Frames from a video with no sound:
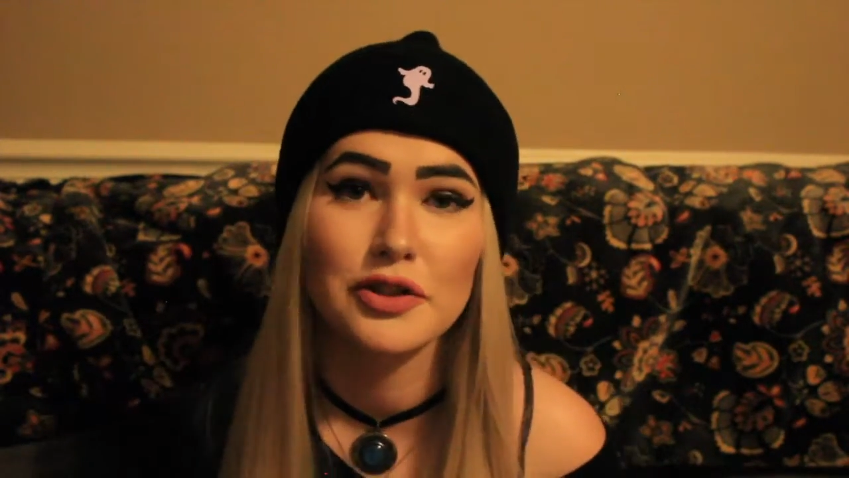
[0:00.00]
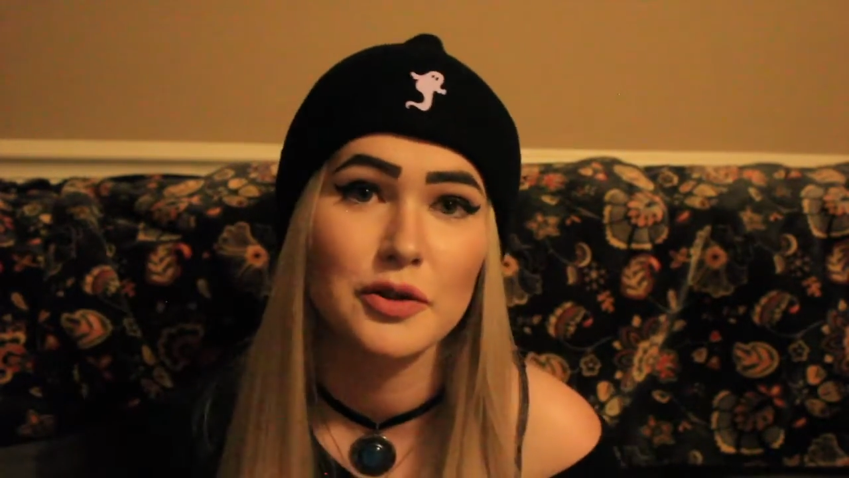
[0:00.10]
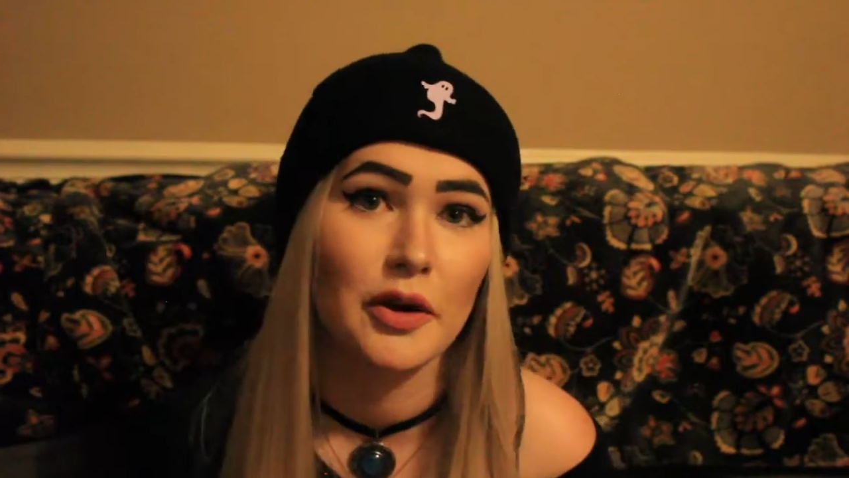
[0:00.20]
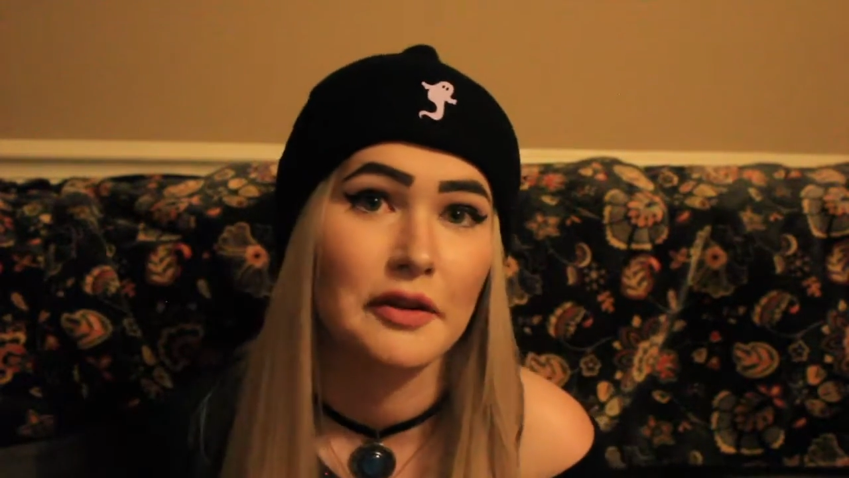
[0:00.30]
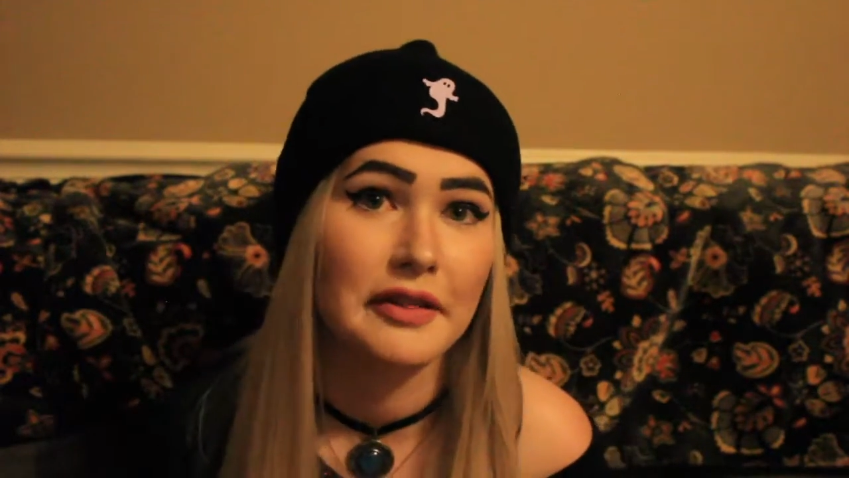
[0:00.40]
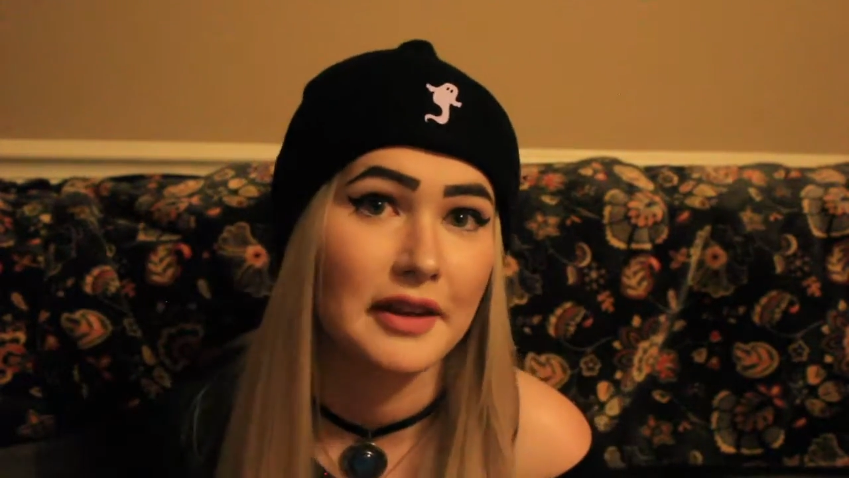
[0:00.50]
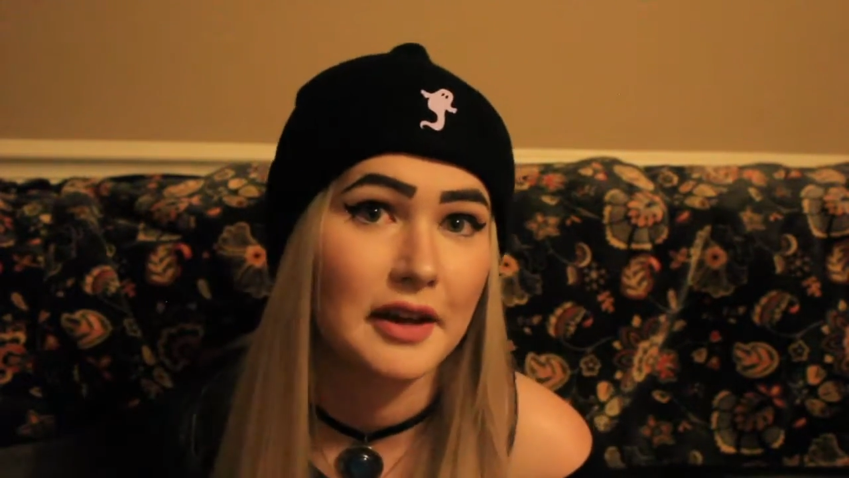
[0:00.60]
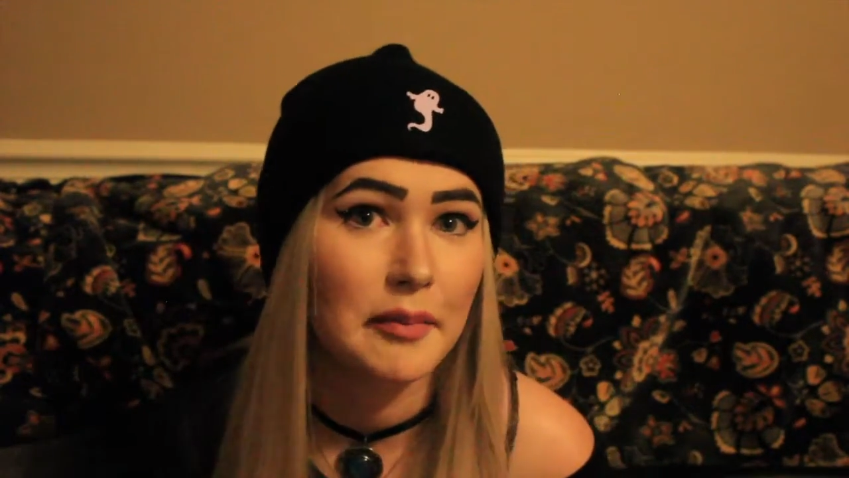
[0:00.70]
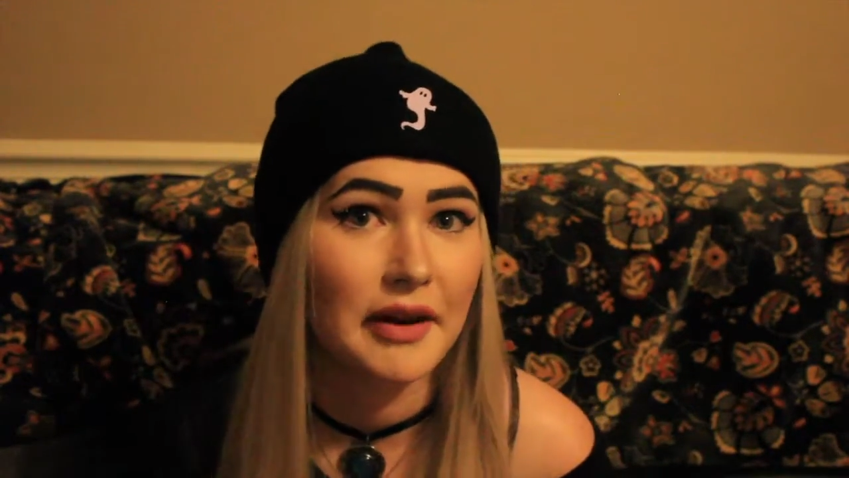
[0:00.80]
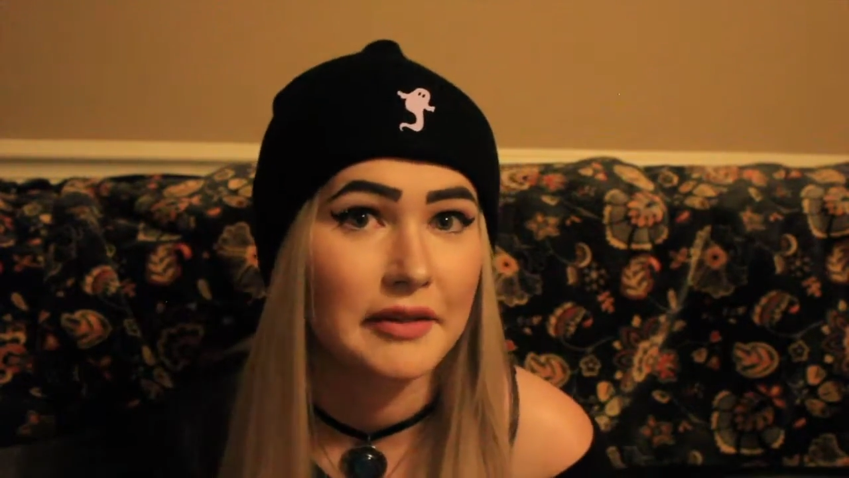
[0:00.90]
what you all
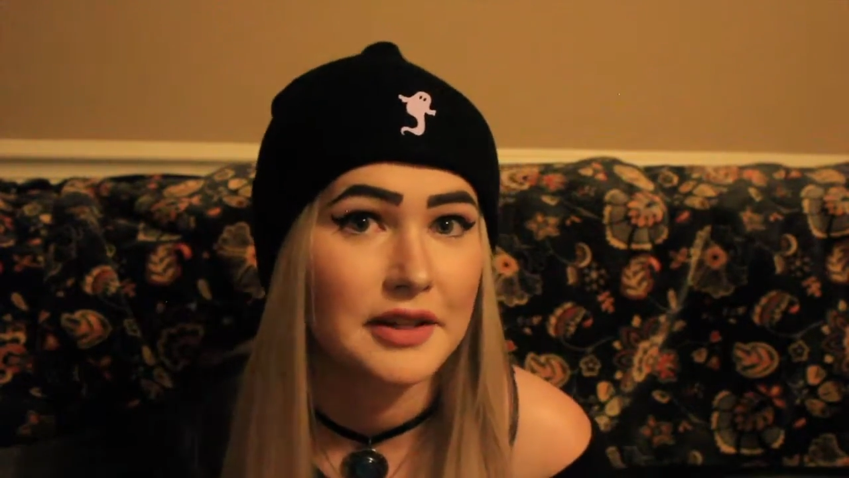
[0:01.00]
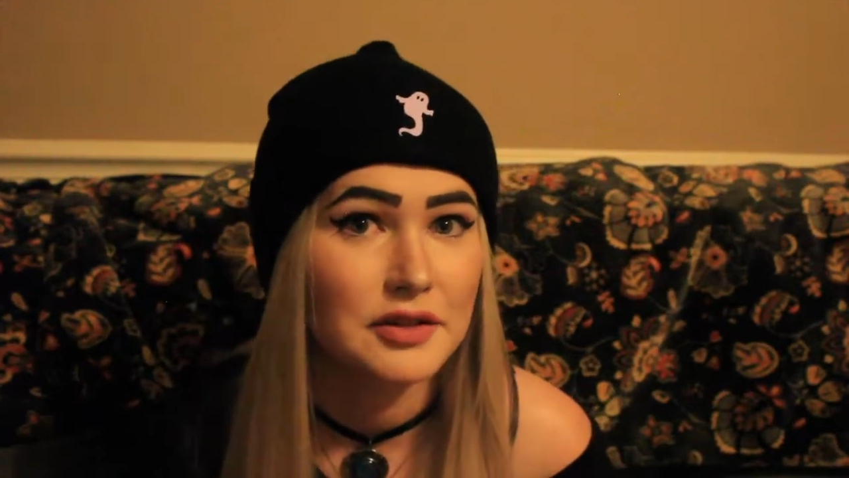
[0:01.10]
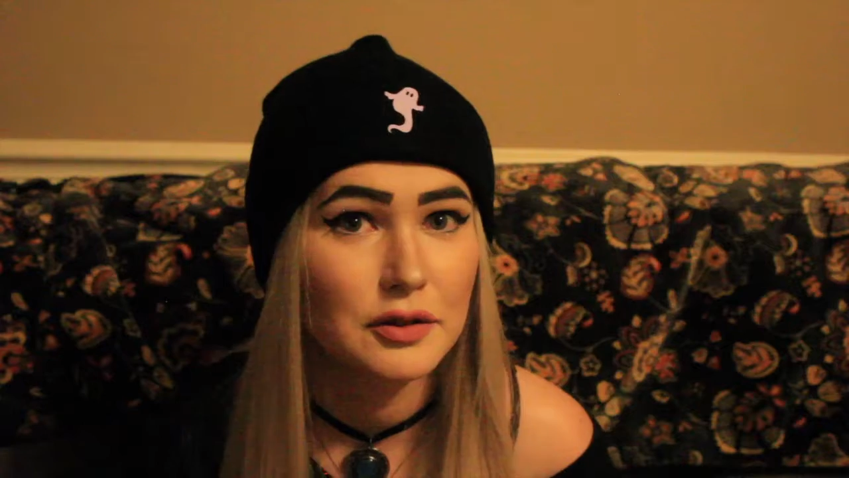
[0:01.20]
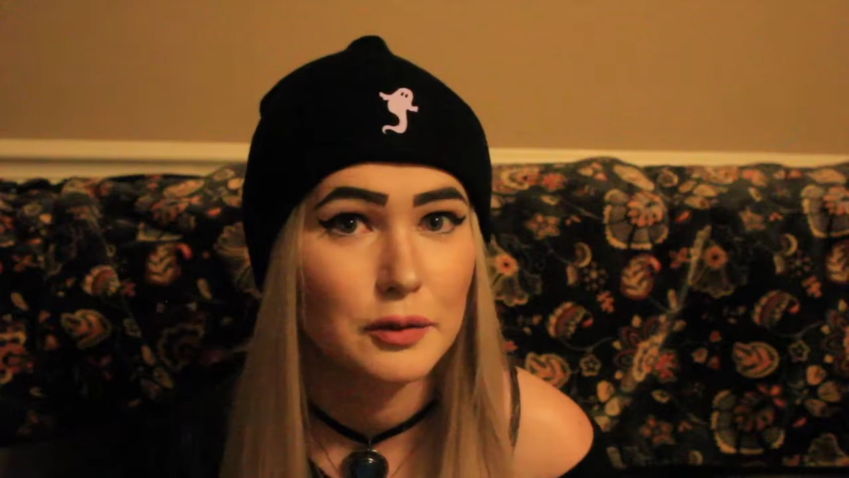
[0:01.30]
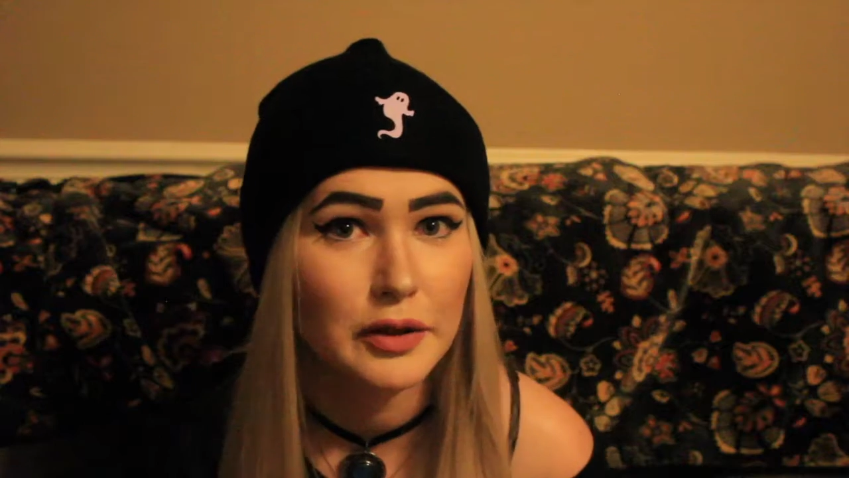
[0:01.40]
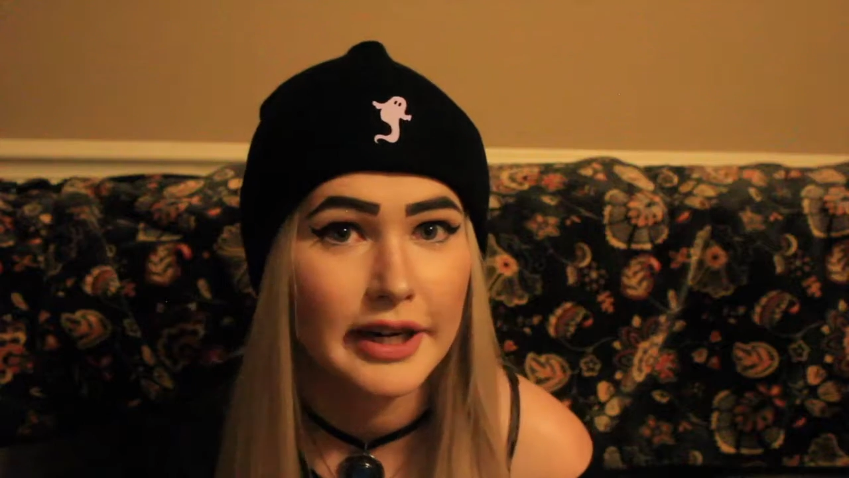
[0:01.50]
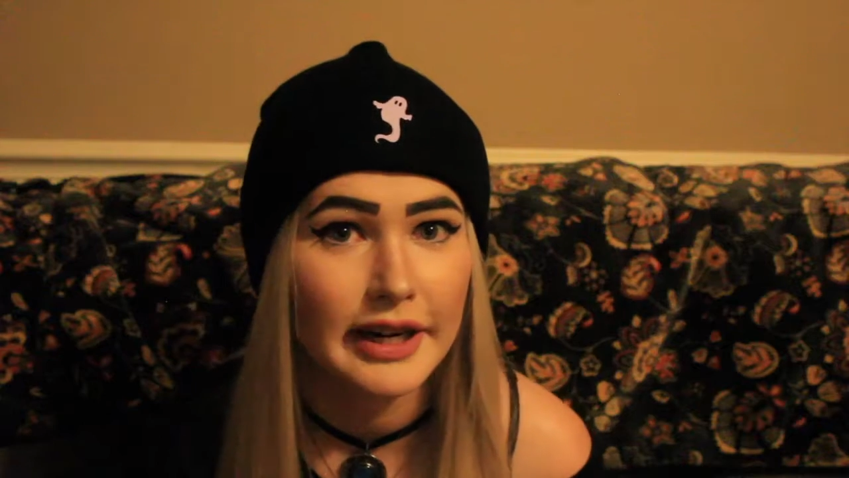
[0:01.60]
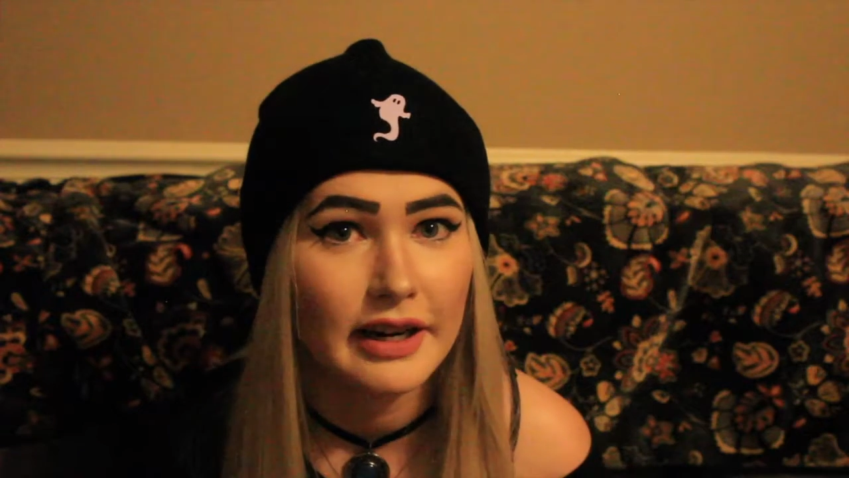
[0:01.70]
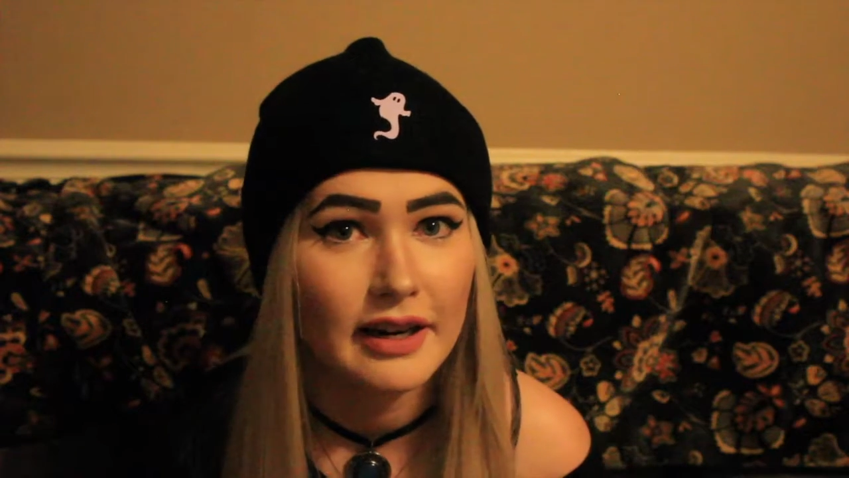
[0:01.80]
think about that story.